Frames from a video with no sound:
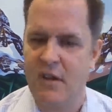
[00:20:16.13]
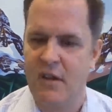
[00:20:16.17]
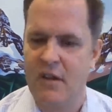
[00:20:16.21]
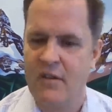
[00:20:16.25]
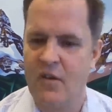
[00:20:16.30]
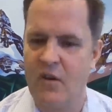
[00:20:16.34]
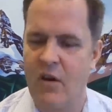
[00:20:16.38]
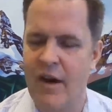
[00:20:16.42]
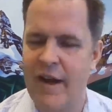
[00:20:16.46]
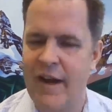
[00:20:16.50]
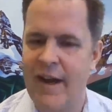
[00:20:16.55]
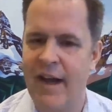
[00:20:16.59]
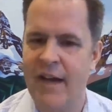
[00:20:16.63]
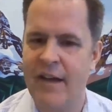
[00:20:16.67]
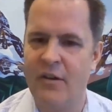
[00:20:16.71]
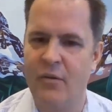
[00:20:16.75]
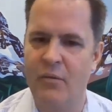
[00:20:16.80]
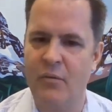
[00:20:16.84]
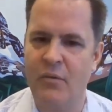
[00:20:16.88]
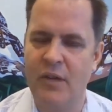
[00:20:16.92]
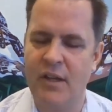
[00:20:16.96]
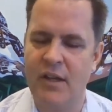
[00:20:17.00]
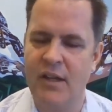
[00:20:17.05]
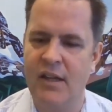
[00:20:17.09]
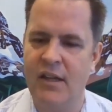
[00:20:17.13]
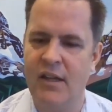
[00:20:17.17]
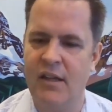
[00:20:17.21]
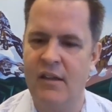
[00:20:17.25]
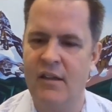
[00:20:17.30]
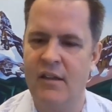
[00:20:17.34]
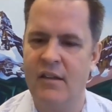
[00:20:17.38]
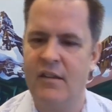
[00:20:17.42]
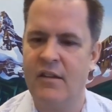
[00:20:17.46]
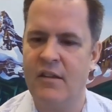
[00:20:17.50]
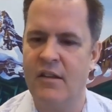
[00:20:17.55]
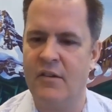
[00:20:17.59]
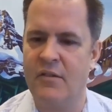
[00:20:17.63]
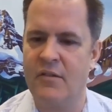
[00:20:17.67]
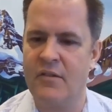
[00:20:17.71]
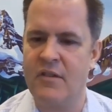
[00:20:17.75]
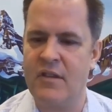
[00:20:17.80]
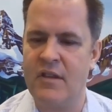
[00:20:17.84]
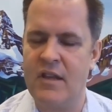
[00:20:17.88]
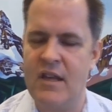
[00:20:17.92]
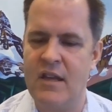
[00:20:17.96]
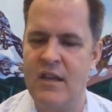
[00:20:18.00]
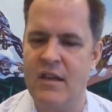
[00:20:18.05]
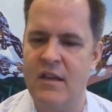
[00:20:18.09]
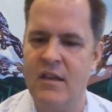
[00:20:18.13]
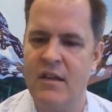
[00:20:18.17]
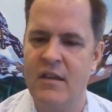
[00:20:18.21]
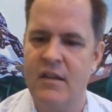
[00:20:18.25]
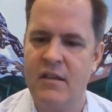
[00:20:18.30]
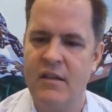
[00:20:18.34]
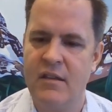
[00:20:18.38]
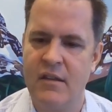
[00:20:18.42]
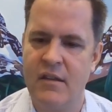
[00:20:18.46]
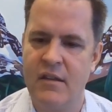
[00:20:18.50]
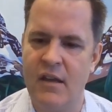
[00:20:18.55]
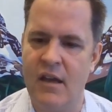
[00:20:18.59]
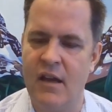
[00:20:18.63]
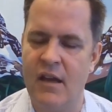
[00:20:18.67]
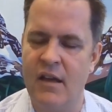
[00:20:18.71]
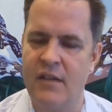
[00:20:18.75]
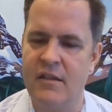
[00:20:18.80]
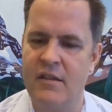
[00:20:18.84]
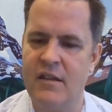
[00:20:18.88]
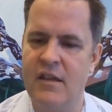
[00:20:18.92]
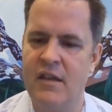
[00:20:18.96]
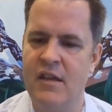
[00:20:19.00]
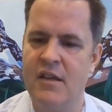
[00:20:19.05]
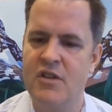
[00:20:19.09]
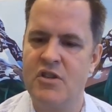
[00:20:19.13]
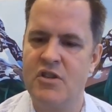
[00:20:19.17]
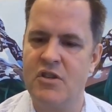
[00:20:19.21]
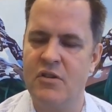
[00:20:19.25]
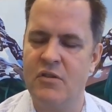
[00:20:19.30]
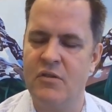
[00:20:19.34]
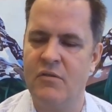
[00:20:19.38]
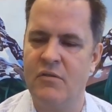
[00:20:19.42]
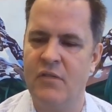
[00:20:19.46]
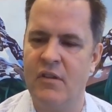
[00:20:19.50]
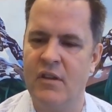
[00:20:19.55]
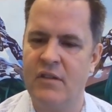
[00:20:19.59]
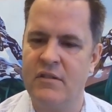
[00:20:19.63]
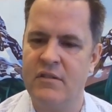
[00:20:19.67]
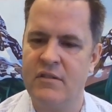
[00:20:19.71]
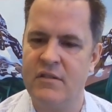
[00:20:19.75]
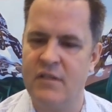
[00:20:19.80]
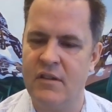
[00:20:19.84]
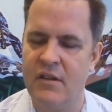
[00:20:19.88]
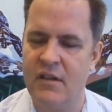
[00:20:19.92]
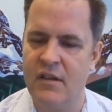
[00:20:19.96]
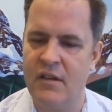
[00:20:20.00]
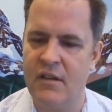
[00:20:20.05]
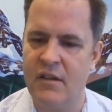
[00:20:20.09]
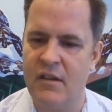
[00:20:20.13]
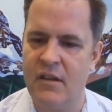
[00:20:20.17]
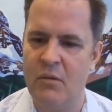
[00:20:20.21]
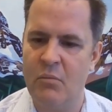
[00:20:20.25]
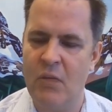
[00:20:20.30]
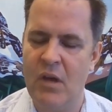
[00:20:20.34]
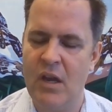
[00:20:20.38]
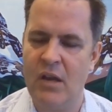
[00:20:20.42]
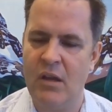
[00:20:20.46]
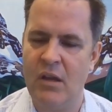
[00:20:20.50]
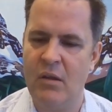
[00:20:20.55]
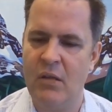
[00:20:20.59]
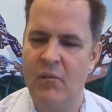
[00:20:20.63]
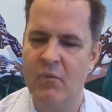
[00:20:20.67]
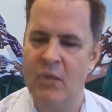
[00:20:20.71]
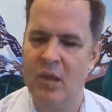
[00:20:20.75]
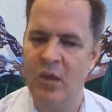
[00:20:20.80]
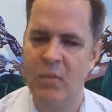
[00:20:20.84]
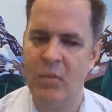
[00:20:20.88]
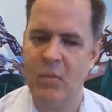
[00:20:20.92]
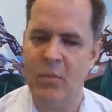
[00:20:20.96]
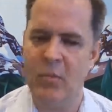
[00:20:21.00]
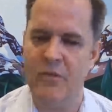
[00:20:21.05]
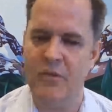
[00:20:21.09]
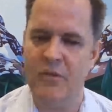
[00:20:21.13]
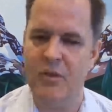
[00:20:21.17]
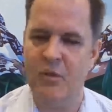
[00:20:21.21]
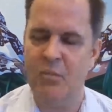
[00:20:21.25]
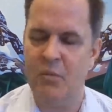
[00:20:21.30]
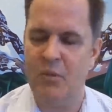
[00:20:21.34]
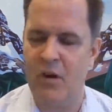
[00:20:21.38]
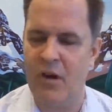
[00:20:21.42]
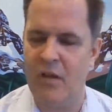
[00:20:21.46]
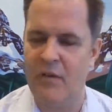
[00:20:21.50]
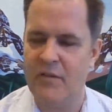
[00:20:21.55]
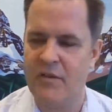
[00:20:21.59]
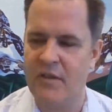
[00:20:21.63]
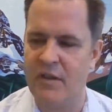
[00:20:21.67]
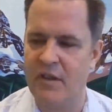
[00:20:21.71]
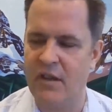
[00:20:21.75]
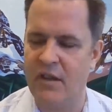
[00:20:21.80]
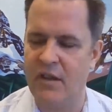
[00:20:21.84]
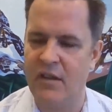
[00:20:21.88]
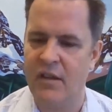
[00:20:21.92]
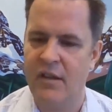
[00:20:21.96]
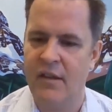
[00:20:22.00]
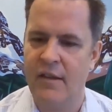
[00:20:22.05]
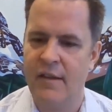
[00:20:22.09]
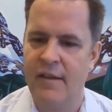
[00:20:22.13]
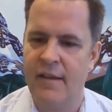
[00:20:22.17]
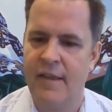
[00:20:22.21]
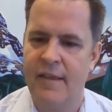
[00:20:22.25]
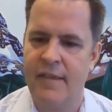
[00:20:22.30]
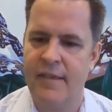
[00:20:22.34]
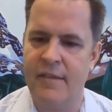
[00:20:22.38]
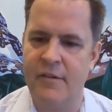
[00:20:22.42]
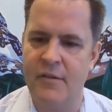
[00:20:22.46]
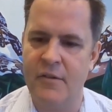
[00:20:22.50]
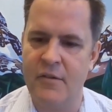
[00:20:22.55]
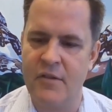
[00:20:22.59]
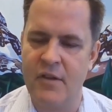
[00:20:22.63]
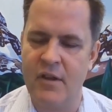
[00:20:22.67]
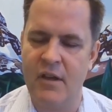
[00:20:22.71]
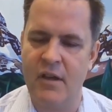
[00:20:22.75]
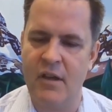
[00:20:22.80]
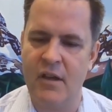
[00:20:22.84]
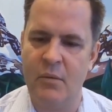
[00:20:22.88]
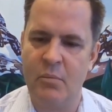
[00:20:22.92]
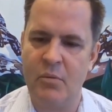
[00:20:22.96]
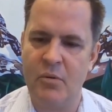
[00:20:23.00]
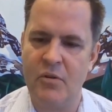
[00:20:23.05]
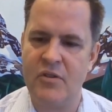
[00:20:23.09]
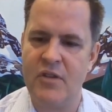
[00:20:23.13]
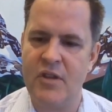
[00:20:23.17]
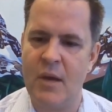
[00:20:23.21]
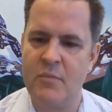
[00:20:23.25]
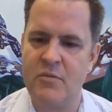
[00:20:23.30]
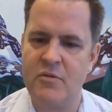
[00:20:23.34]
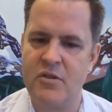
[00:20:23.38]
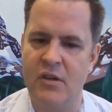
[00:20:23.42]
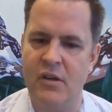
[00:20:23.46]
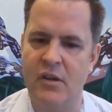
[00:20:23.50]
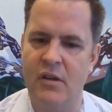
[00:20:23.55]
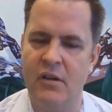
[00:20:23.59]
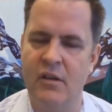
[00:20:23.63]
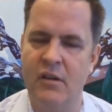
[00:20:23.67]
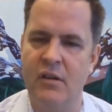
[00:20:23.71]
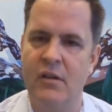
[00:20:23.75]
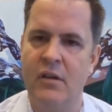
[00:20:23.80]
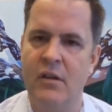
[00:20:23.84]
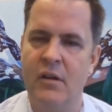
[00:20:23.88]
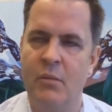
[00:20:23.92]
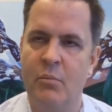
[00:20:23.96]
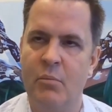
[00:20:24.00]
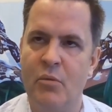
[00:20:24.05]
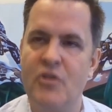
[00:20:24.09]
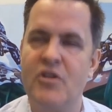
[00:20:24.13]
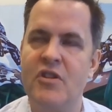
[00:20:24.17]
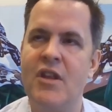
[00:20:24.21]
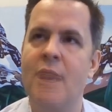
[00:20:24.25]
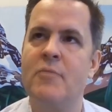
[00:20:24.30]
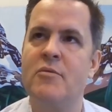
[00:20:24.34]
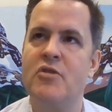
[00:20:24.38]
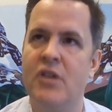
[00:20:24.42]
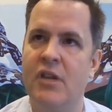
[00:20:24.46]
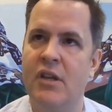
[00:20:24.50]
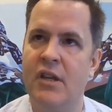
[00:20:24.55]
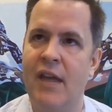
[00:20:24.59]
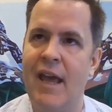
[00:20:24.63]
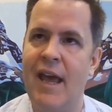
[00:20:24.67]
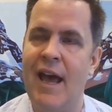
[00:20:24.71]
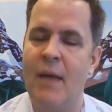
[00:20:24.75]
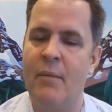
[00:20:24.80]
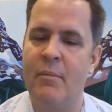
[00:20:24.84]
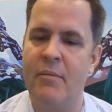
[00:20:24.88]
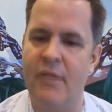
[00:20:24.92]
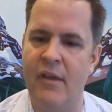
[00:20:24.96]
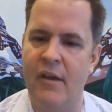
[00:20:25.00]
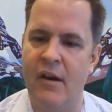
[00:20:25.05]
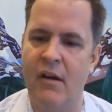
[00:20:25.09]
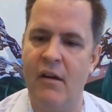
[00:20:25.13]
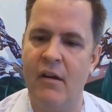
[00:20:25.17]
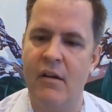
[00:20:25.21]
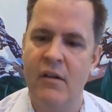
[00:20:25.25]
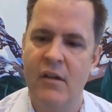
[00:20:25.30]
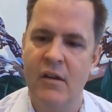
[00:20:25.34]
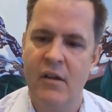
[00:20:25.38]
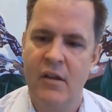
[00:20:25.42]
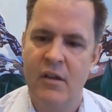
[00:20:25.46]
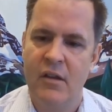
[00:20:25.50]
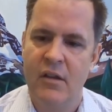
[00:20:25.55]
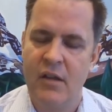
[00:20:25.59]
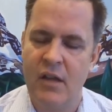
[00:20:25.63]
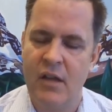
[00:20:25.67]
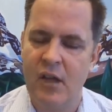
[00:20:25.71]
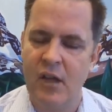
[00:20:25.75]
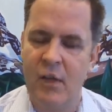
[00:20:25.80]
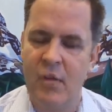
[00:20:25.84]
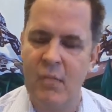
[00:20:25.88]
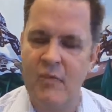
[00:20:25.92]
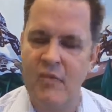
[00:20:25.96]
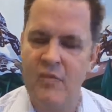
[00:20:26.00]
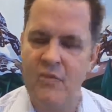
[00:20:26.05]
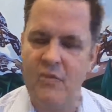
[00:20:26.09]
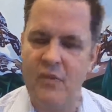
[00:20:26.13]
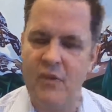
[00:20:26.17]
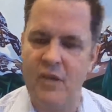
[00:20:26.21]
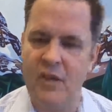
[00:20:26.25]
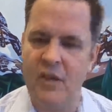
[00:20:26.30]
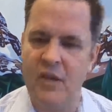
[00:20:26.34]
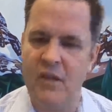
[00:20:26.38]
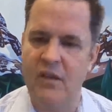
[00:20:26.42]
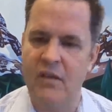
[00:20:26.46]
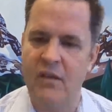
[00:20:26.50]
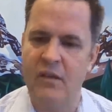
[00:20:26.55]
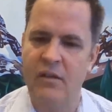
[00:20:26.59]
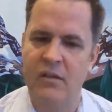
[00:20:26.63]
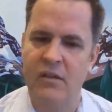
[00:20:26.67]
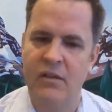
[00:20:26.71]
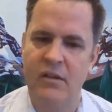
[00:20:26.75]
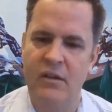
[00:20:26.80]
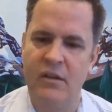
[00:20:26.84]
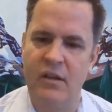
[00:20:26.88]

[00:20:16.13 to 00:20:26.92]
So I don't really see the issue that many people do, but obviously there's a perception gap there between